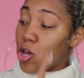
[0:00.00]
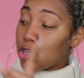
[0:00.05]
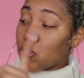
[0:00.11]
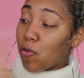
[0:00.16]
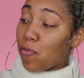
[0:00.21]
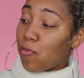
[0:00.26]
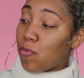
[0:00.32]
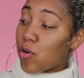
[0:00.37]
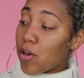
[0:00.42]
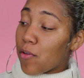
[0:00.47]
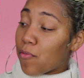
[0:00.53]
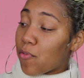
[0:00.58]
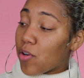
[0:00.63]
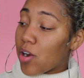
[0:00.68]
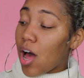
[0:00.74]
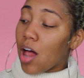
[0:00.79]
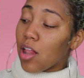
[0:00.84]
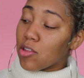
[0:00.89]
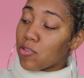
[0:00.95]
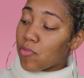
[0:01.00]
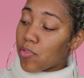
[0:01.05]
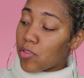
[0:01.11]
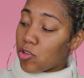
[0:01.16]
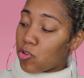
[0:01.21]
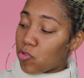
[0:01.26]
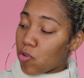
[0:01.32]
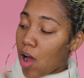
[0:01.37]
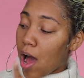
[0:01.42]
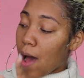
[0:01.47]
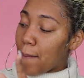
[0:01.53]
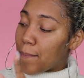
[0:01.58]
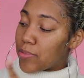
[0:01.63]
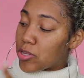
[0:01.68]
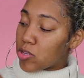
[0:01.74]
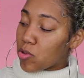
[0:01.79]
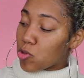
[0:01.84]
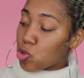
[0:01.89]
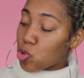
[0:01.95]
So $44 for the
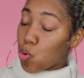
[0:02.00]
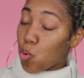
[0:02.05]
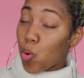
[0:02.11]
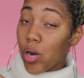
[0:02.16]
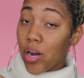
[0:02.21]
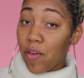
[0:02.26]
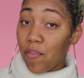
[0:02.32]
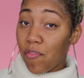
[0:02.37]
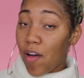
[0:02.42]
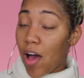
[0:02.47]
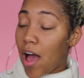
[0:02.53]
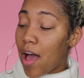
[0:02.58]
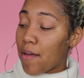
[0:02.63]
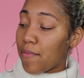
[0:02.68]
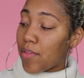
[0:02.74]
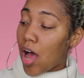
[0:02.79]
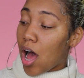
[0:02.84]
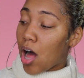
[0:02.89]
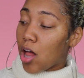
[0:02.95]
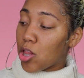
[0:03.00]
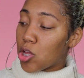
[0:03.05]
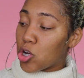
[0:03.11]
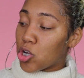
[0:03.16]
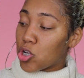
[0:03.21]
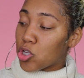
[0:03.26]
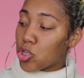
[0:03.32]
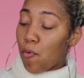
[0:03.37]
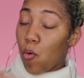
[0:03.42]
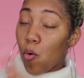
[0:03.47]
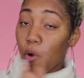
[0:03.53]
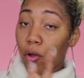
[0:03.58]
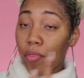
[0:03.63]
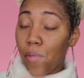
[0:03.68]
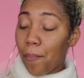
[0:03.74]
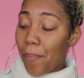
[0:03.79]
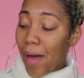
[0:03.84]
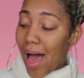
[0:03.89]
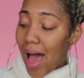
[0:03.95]
drops, $25 for
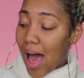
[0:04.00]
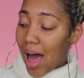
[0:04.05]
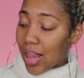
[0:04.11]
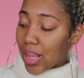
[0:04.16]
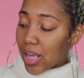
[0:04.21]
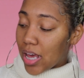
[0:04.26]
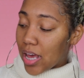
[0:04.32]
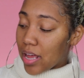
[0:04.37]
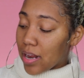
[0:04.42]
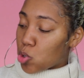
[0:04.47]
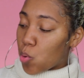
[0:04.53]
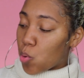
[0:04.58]
the palette,